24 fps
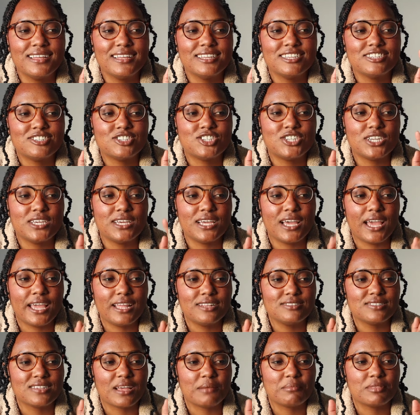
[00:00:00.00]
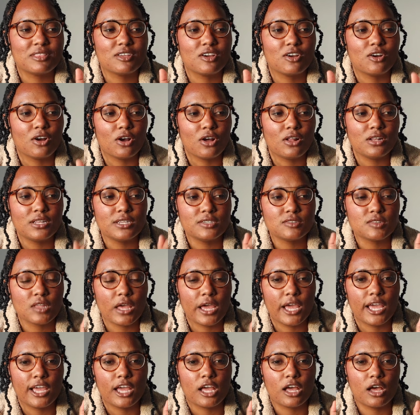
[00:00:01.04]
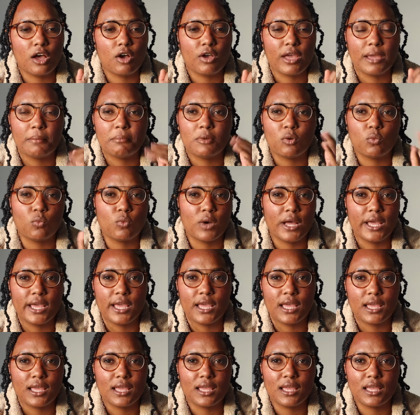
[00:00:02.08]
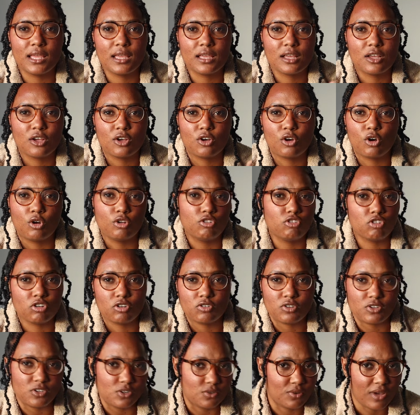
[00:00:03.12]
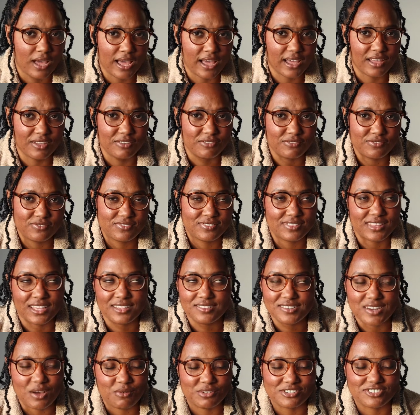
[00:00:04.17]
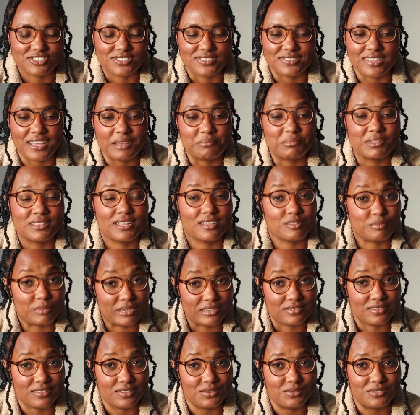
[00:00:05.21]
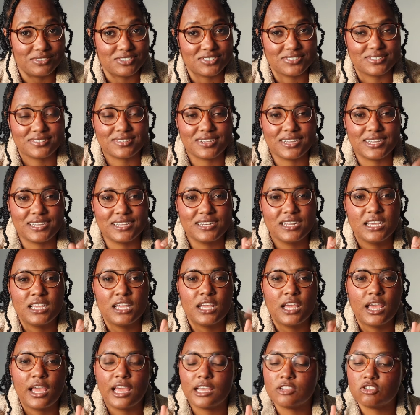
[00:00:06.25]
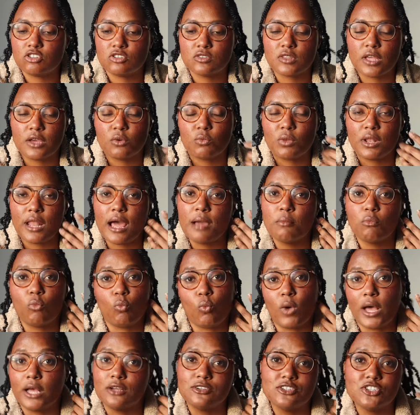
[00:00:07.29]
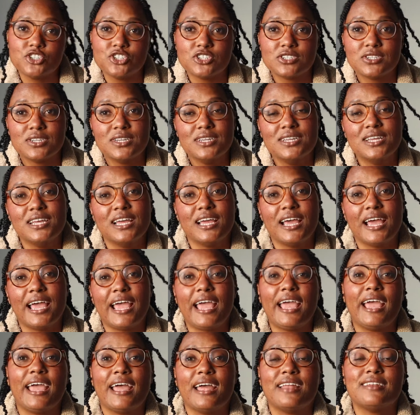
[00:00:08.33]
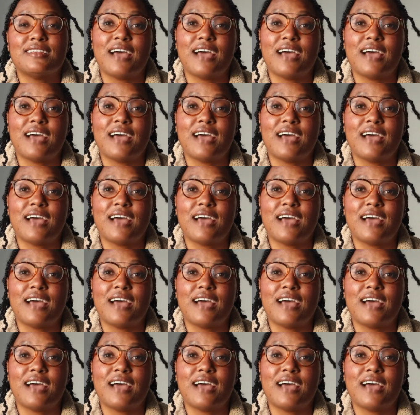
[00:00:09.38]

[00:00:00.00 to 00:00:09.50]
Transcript: she ends up, the girl is like, okay, but what culture do you have? That's not what she said, but that's basically what she said. And she's like, well, I'm Welsh and